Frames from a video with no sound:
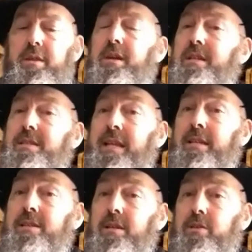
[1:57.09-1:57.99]
The
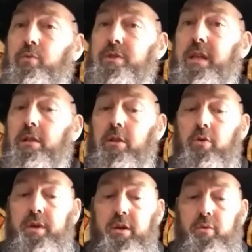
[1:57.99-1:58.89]
consensus was that
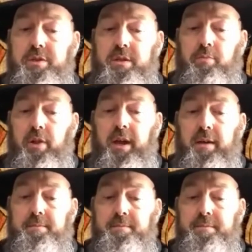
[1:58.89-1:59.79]
Loki was to
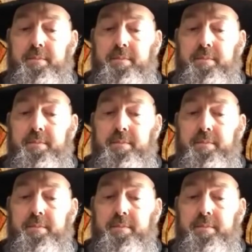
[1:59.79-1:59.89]
blame.